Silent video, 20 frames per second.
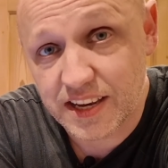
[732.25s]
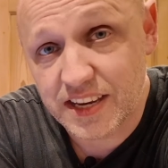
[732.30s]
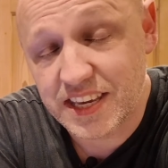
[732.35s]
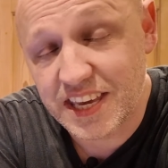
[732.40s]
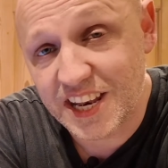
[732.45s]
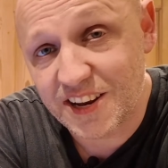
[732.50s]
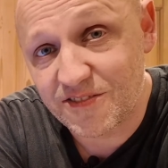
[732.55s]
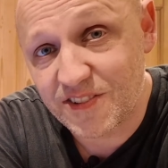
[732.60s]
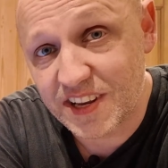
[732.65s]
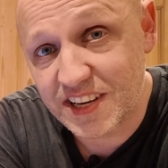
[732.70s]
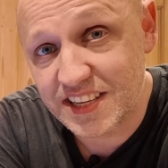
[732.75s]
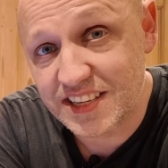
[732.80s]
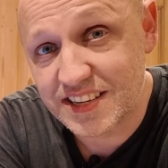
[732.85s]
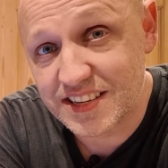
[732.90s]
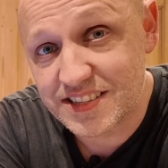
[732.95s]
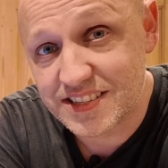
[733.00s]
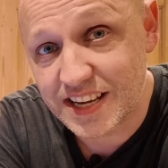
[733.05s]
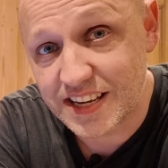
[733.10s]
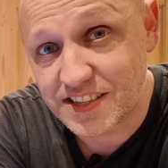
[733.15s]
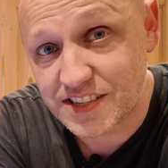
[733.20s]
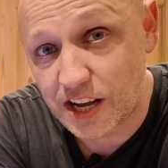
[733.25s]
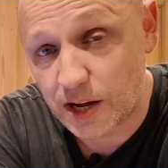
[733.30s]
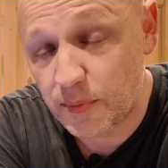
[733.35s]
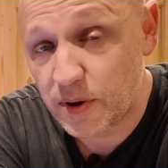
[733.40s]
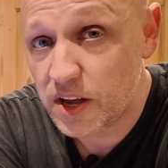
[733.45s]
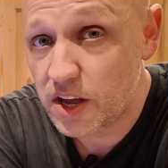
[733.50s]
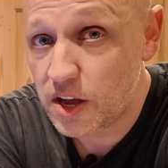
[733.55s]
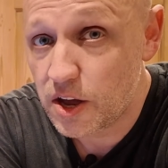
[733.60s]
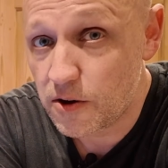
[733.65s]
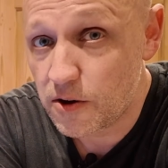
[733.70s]
and get it ready to set up
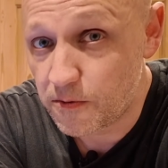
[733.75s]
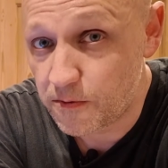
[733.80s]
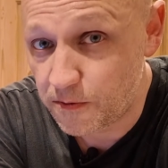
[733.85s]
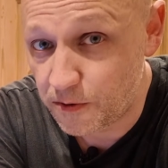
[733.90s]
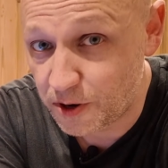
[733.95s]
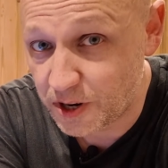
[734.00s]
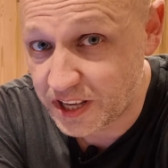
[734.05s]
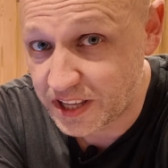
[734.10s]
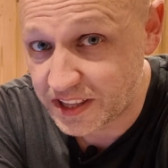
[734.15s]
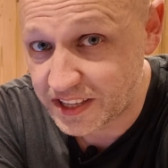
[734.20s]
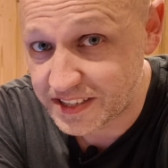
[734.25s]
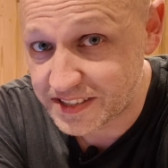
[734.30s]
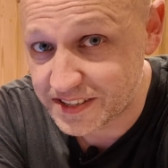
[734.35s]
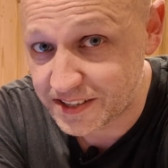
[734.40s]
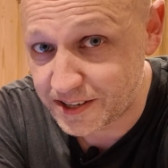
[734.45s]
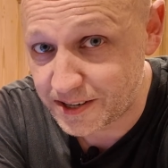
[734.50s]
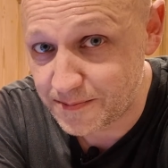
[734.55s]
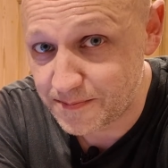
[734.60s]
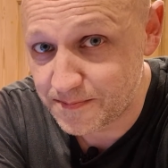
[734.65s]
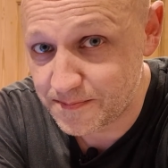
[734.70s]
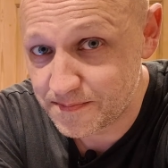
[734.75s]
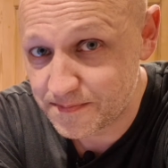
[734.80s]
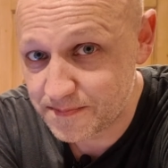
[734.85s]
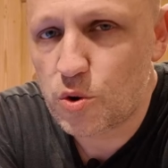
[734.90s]
fully this time.